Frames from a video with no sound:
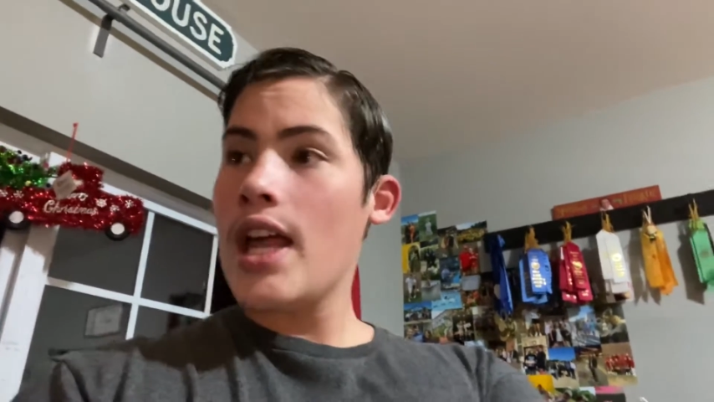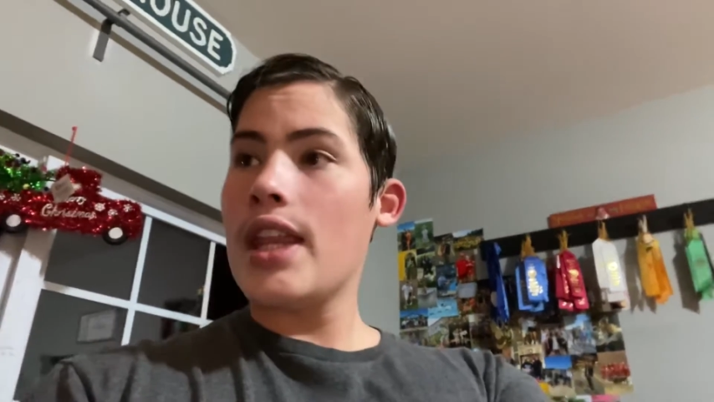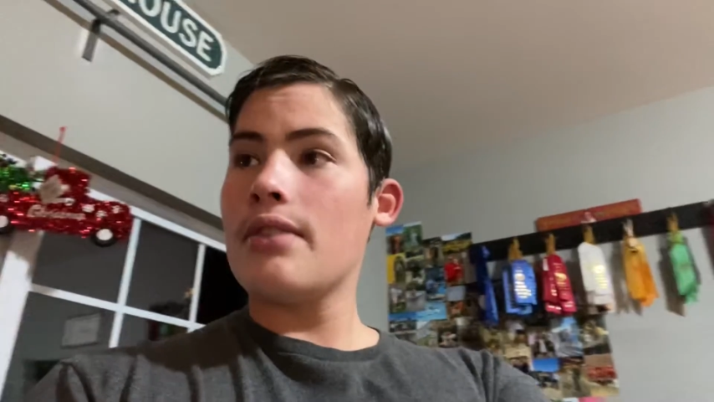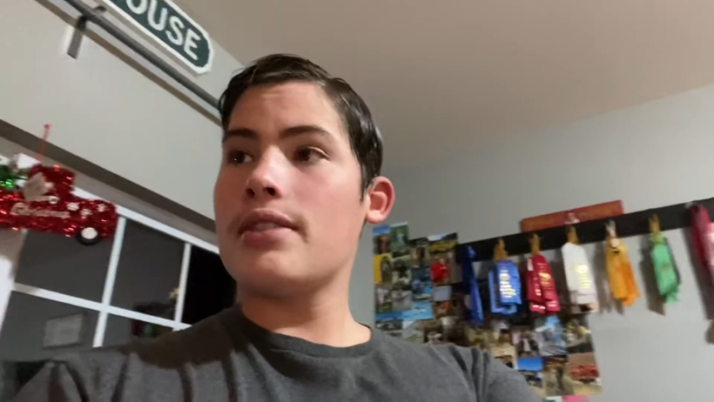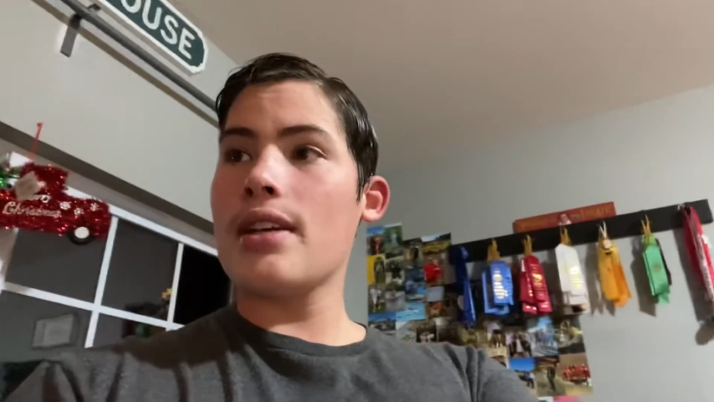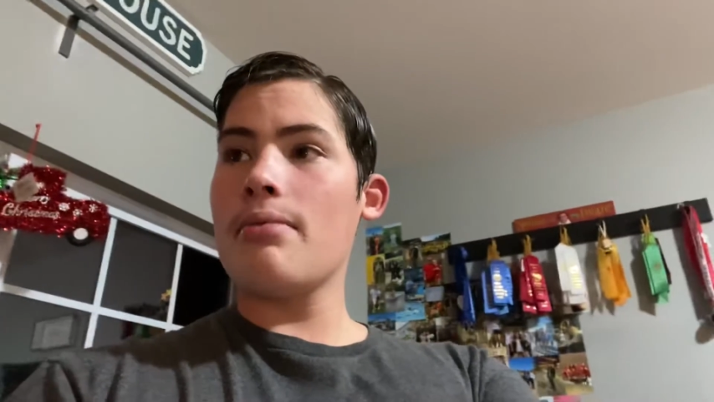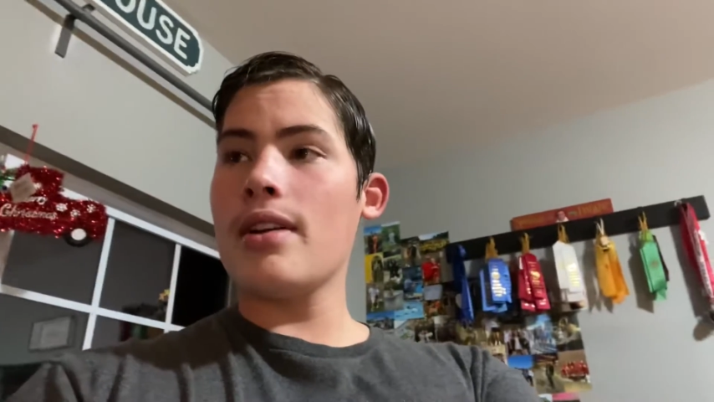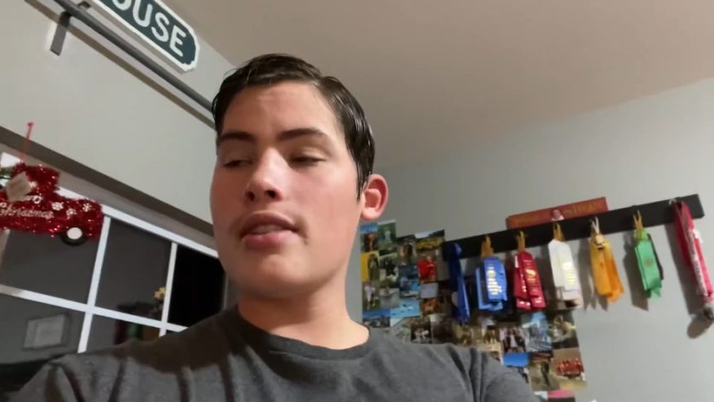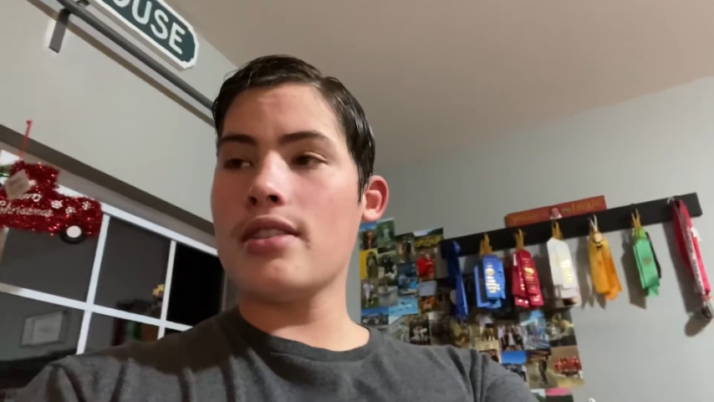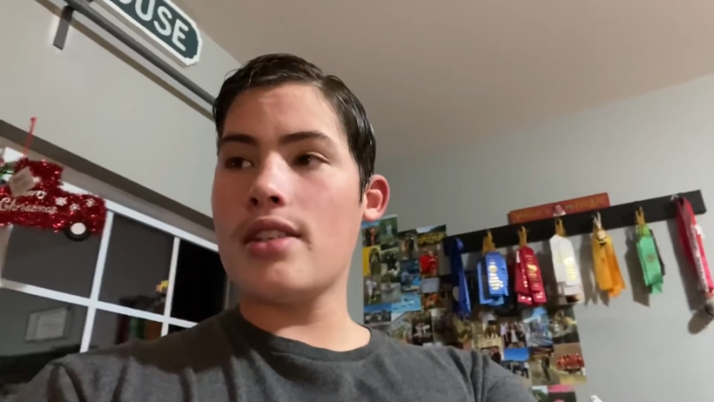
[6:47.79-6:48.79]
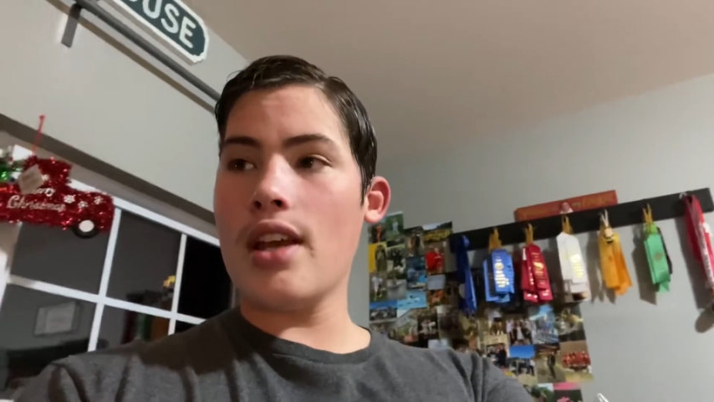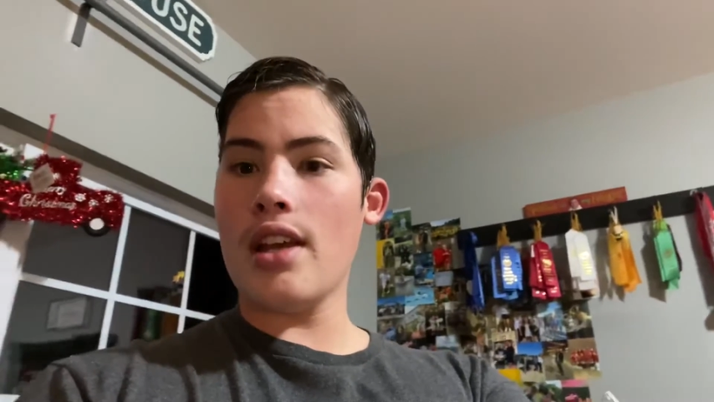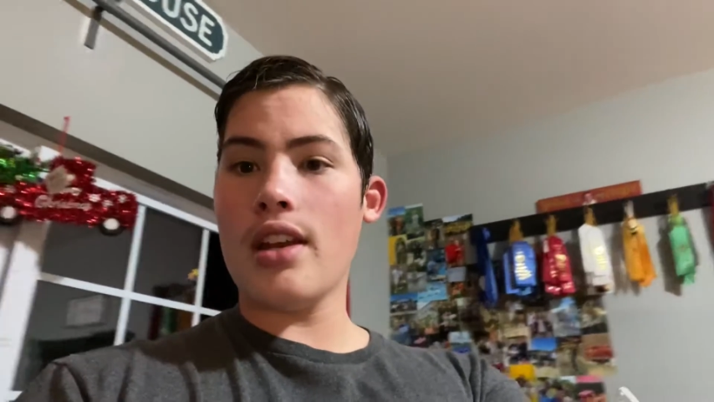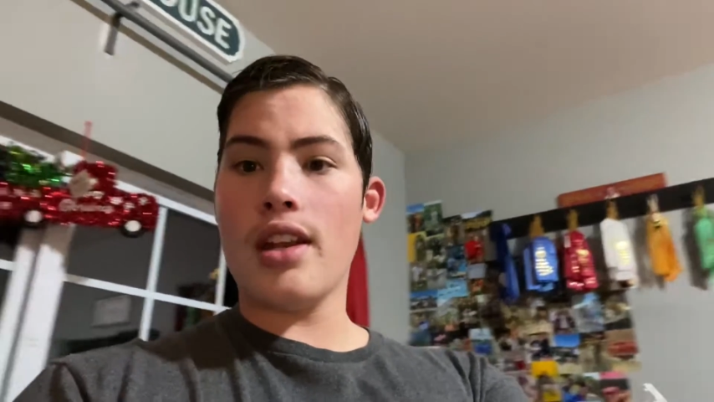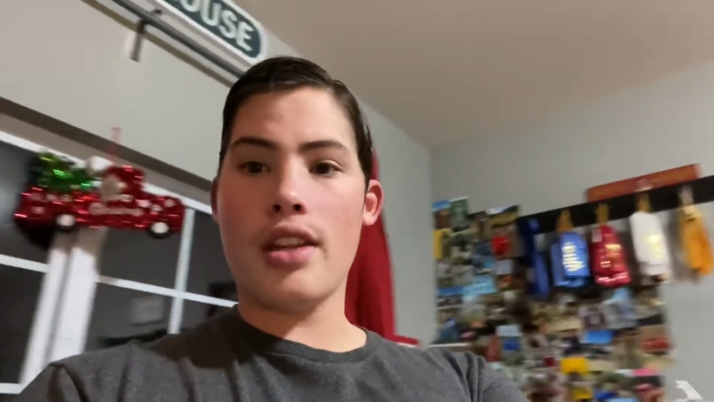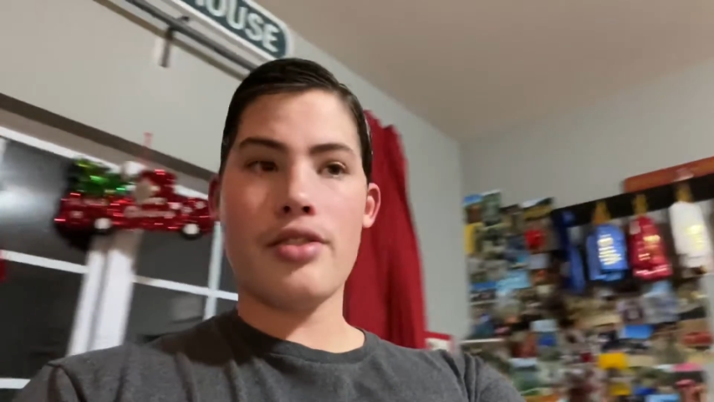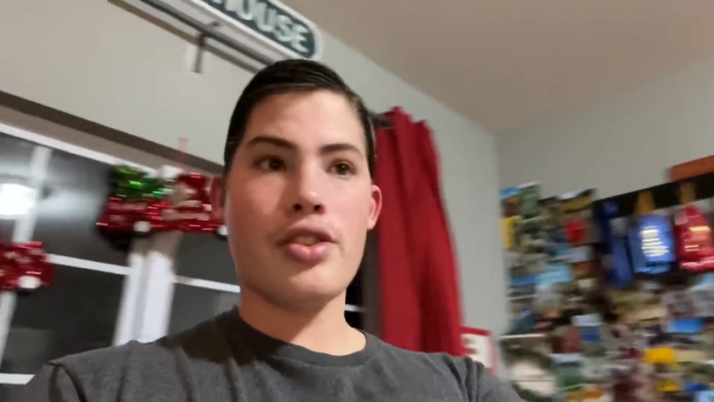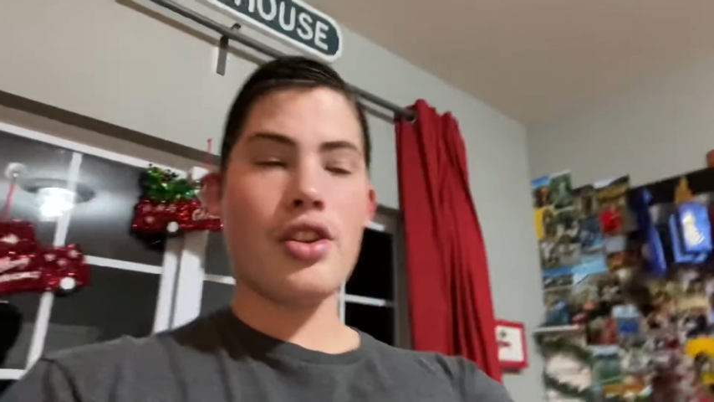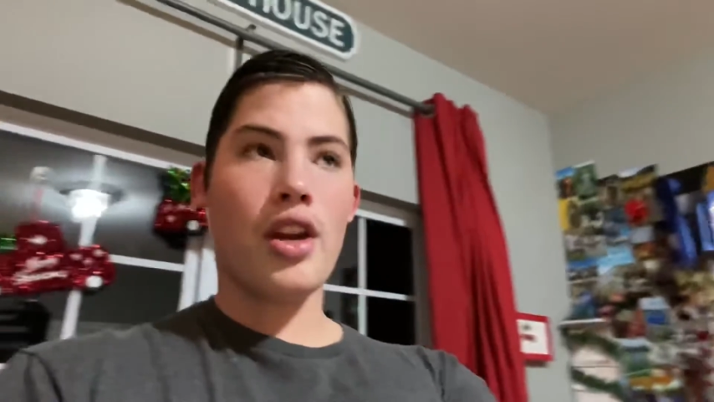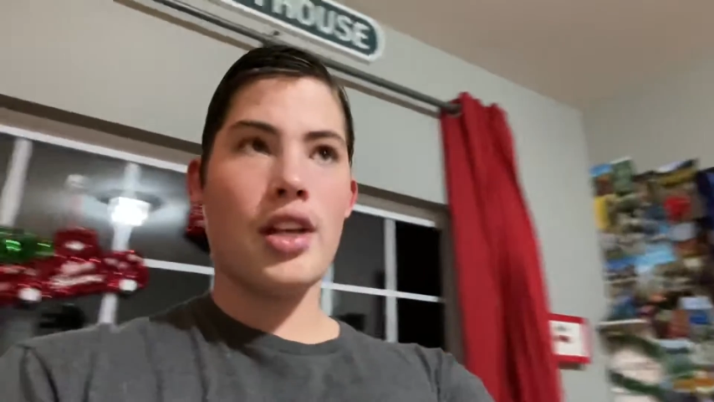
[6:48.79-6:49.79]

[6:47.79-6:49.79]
Then we'll take a break till 10 and then start